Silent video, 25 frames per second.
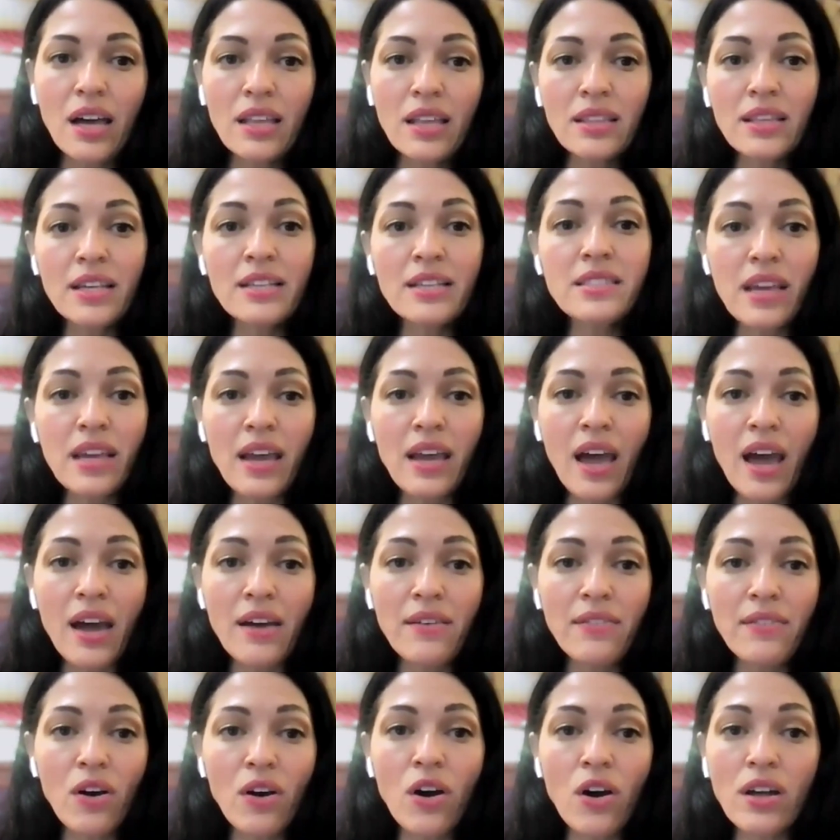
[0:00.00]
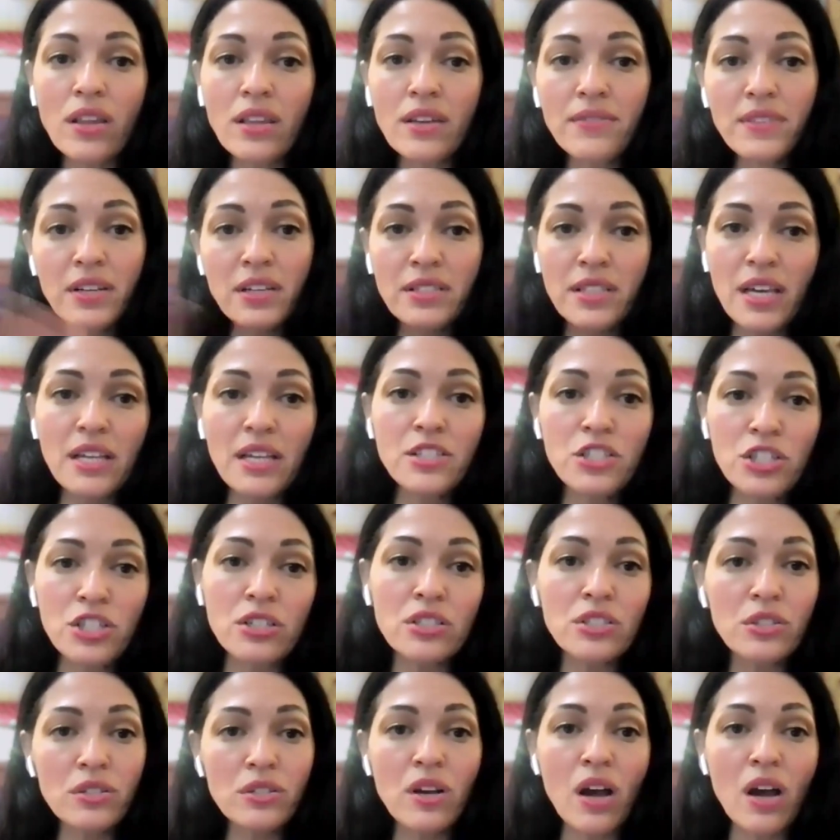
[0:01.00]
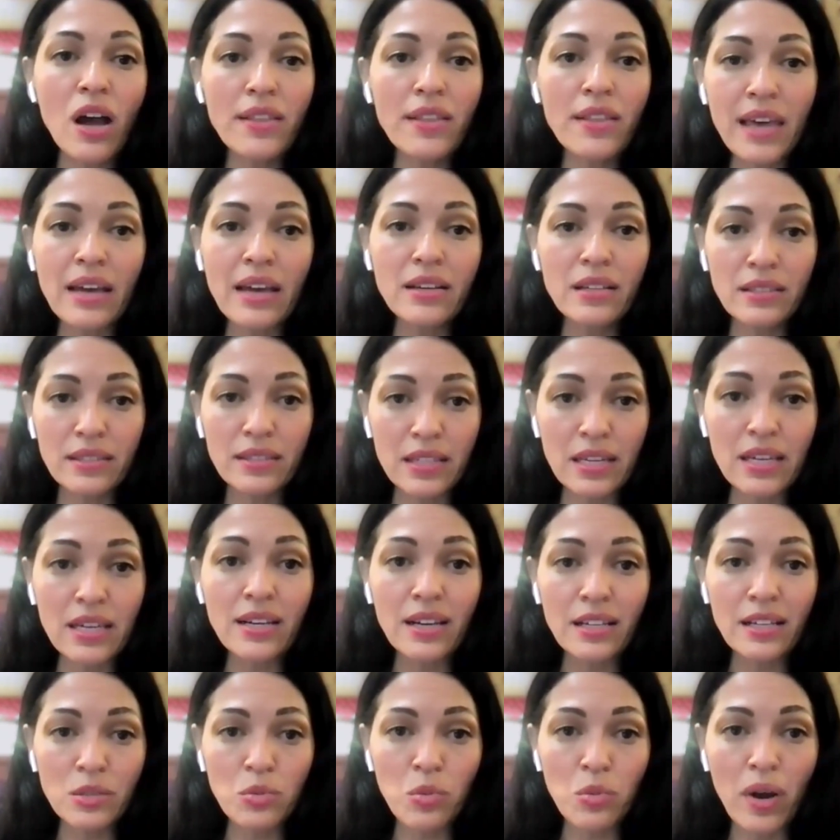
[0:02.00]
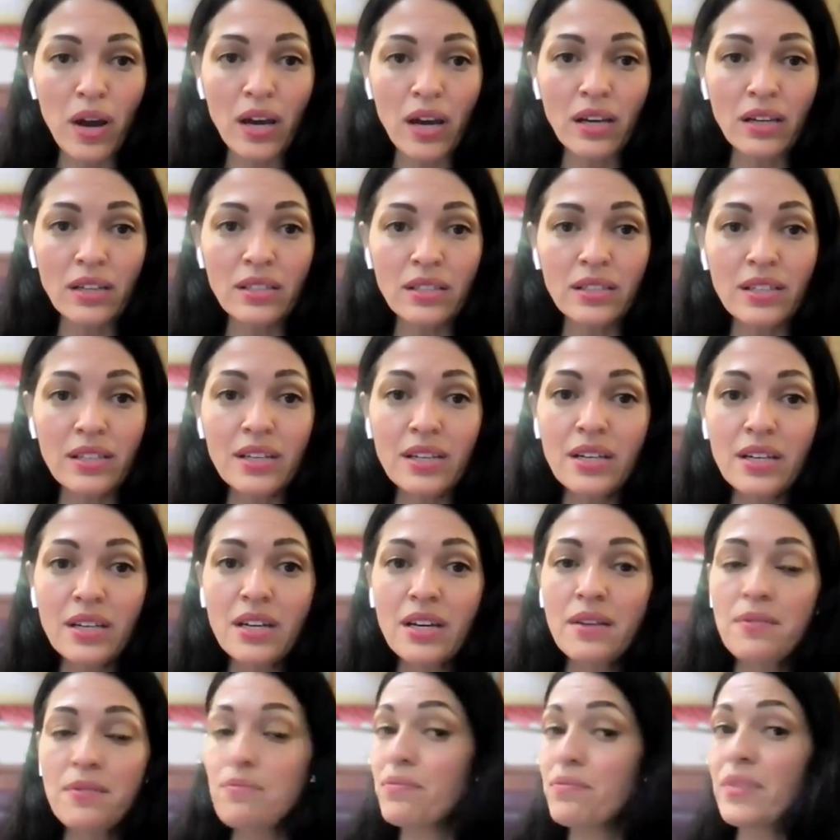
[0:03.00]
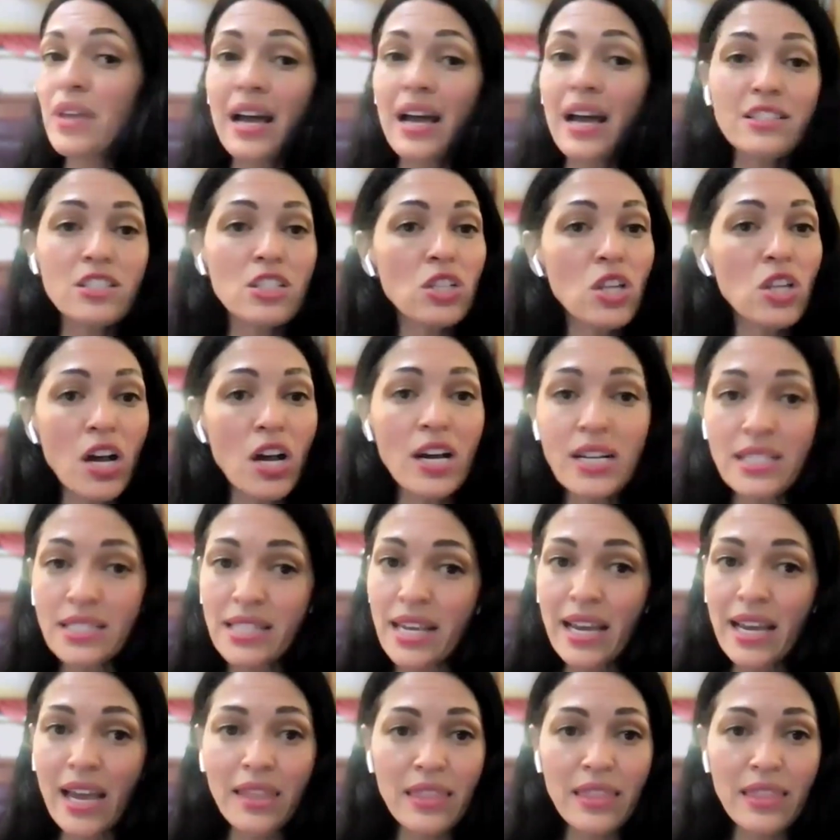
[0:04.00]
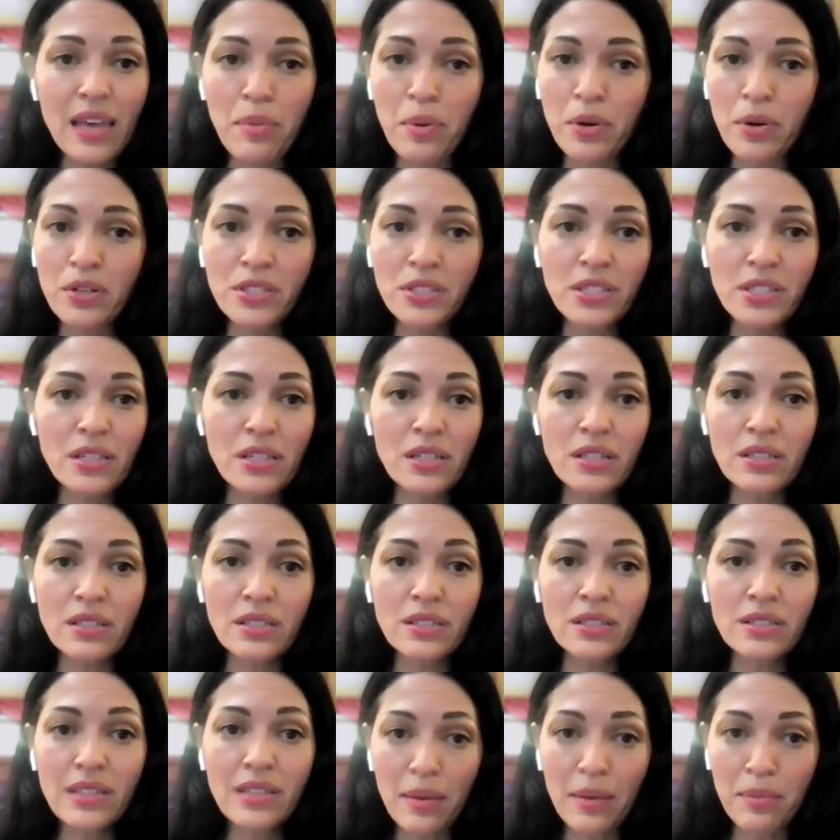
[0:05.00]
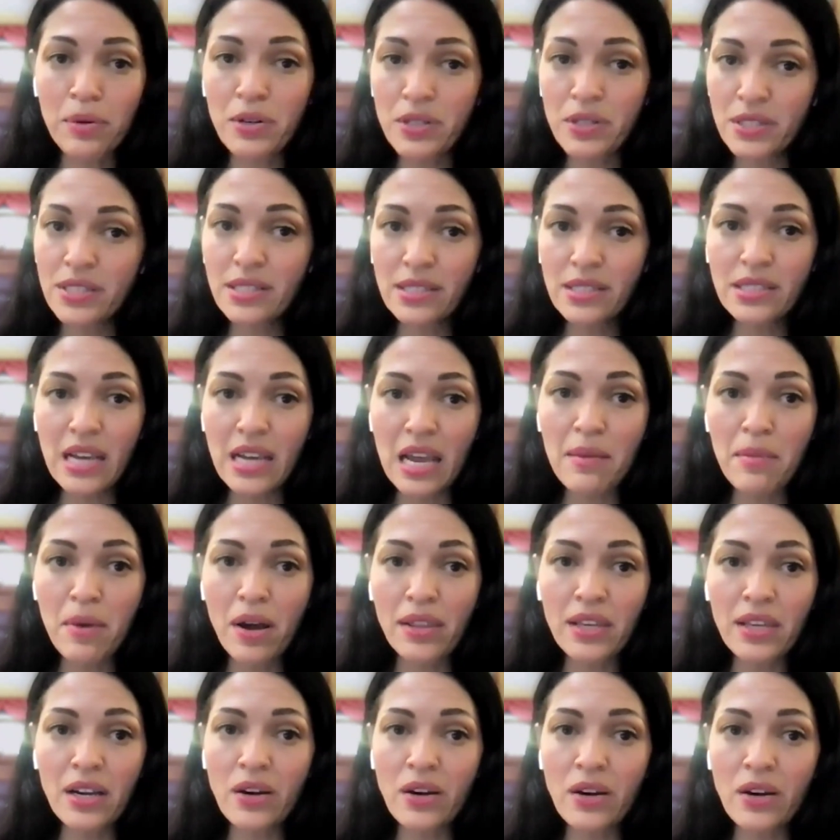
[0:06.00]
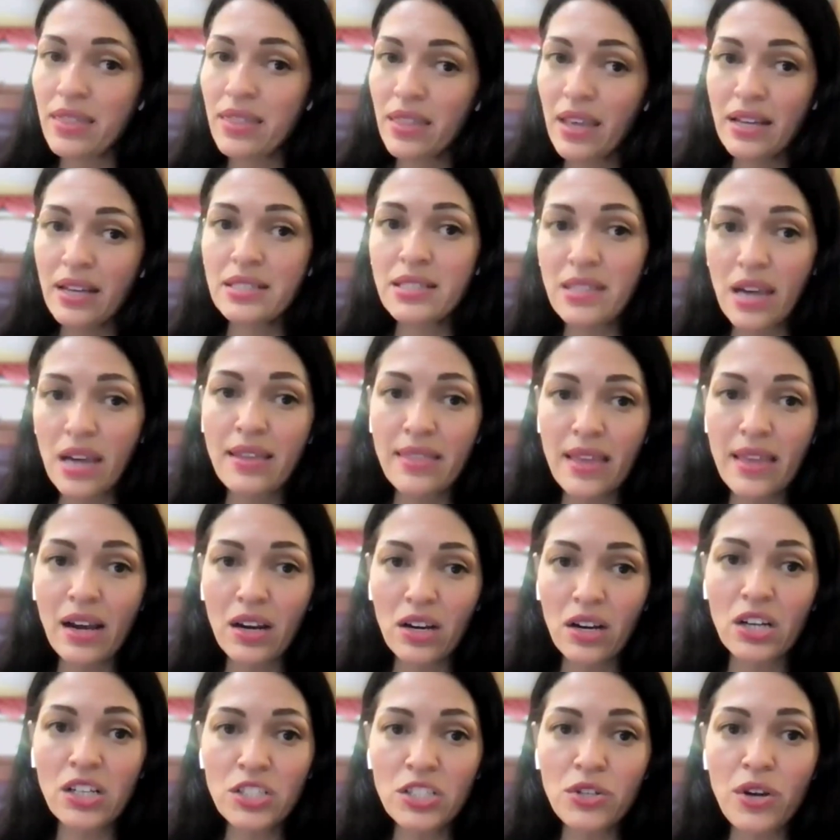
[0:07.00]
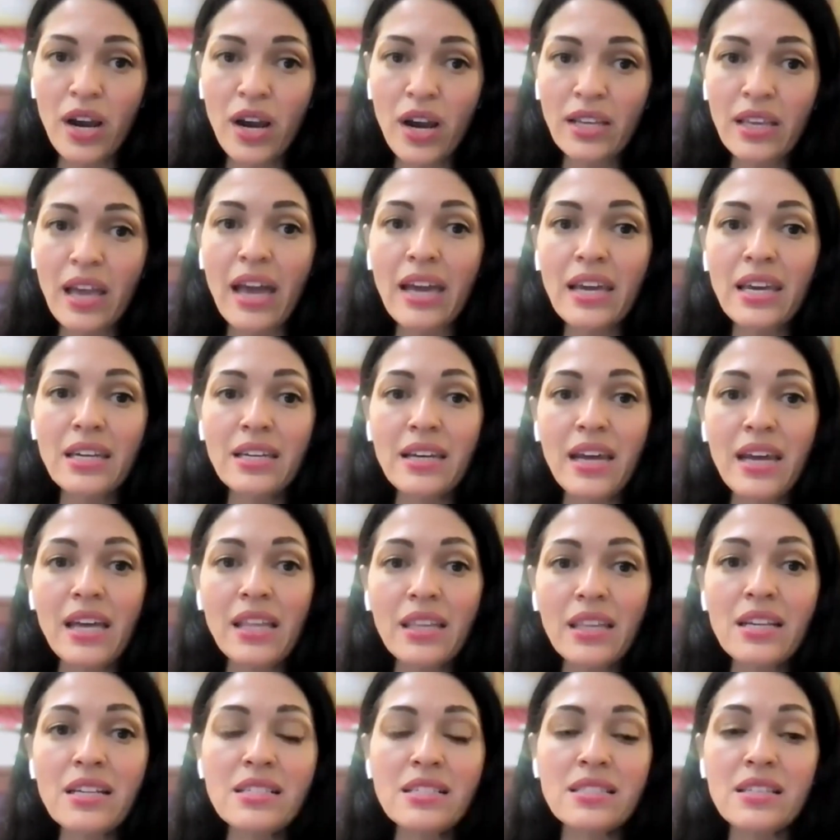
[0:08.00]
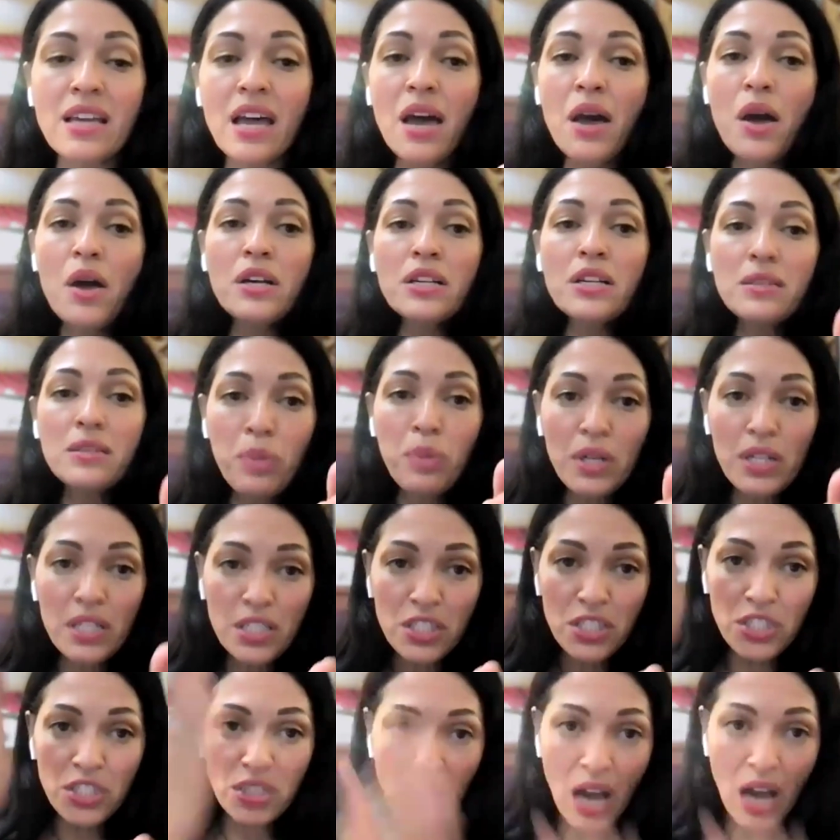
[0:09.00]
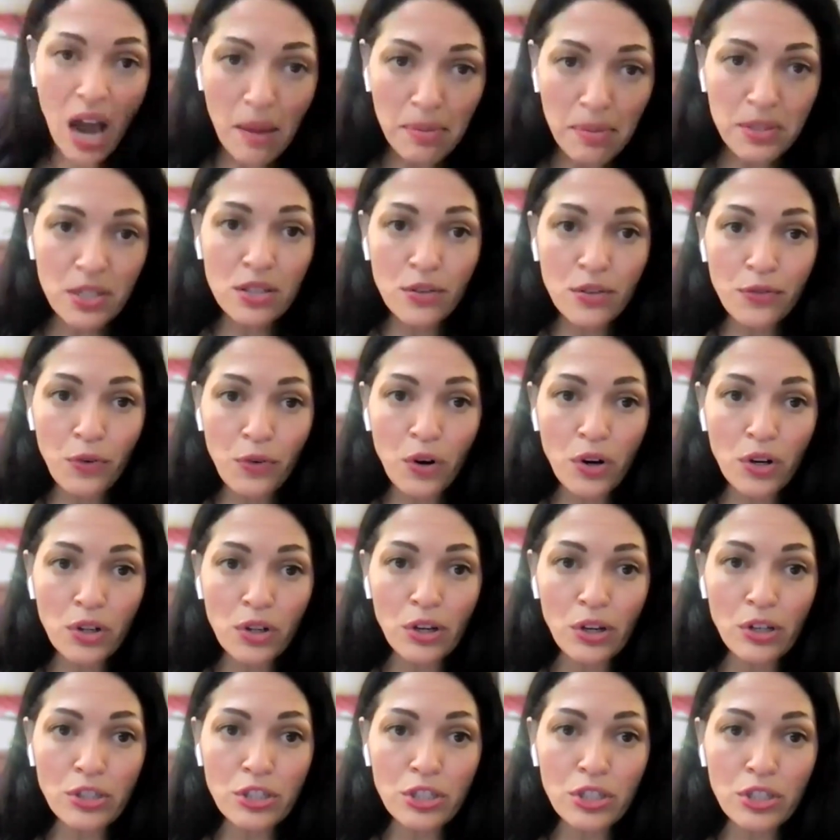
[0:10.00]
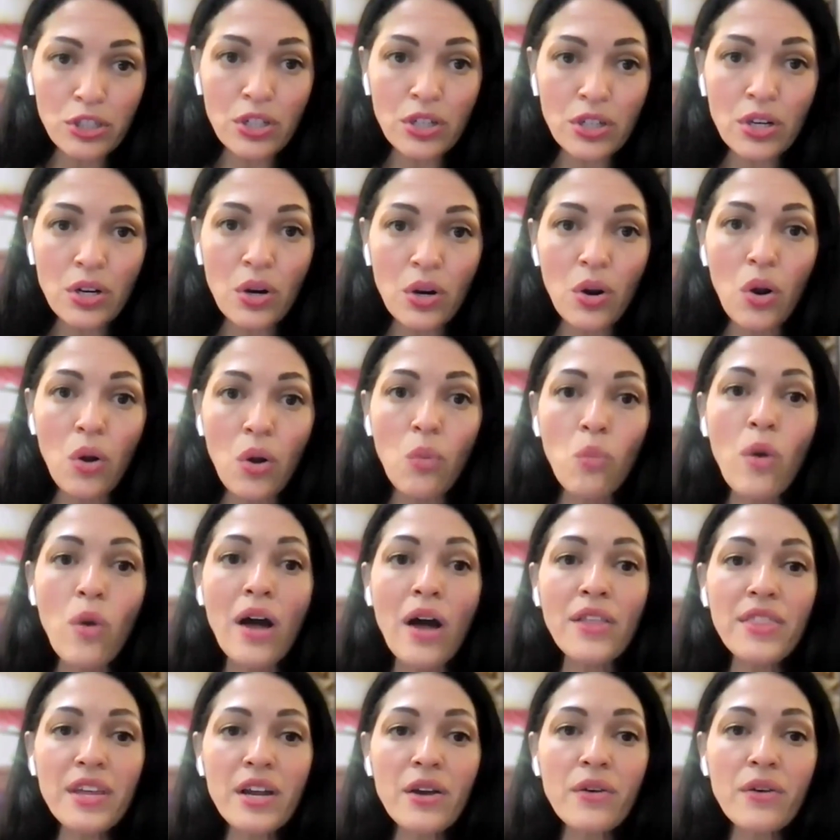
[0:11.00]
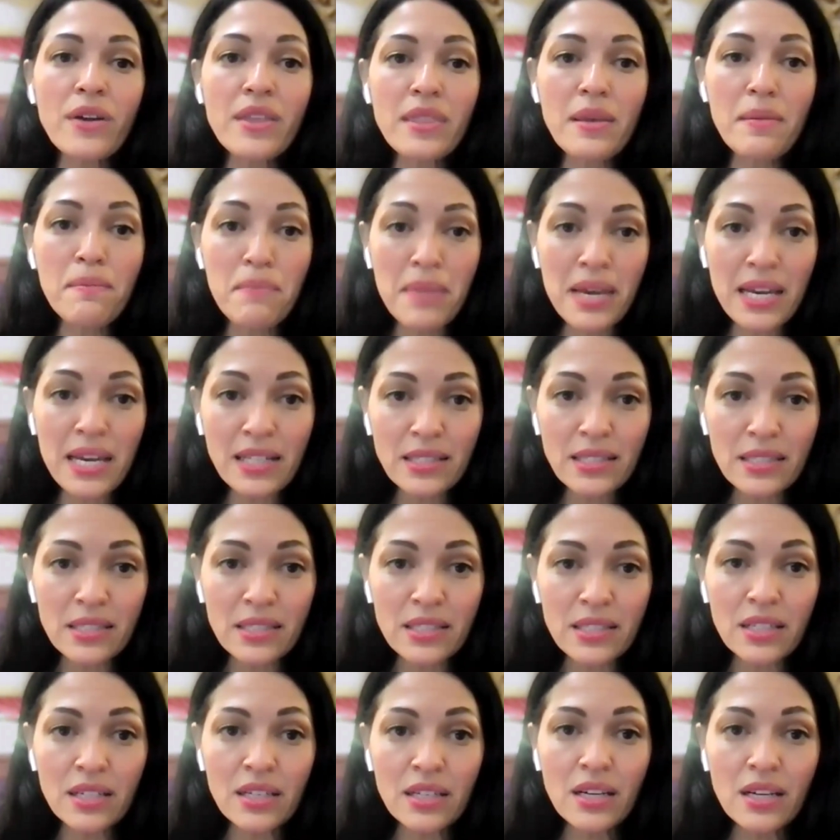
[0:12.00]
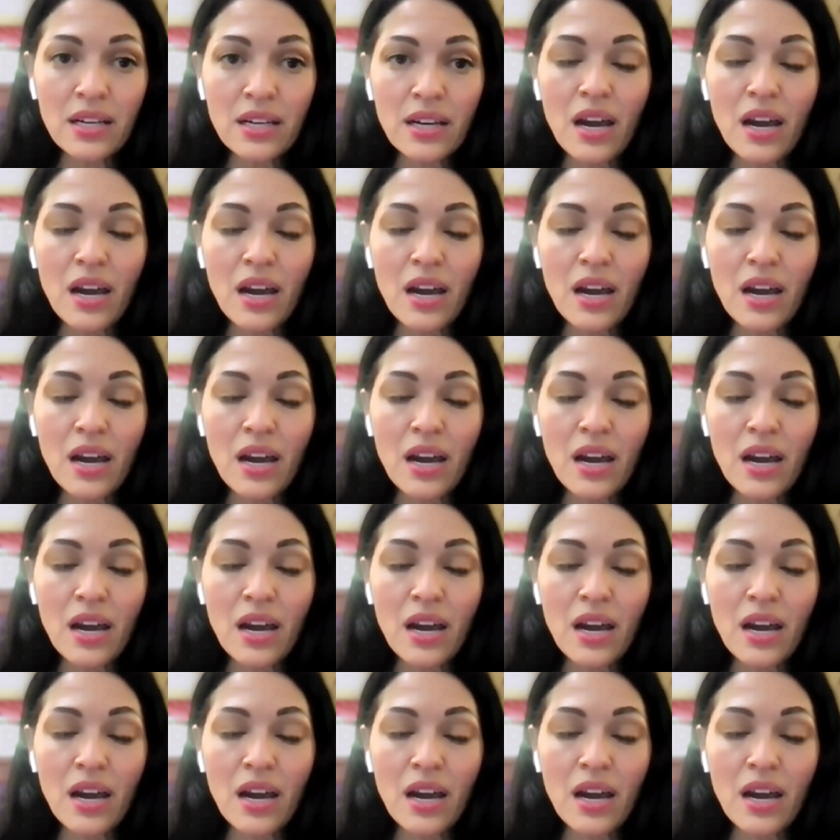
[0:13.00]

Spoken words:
Unless they have all of their 10 children on that deed as well, as long as I get that person's name on there and they sign that contract, I can at least put a stop to the foreclosure while they're in the midst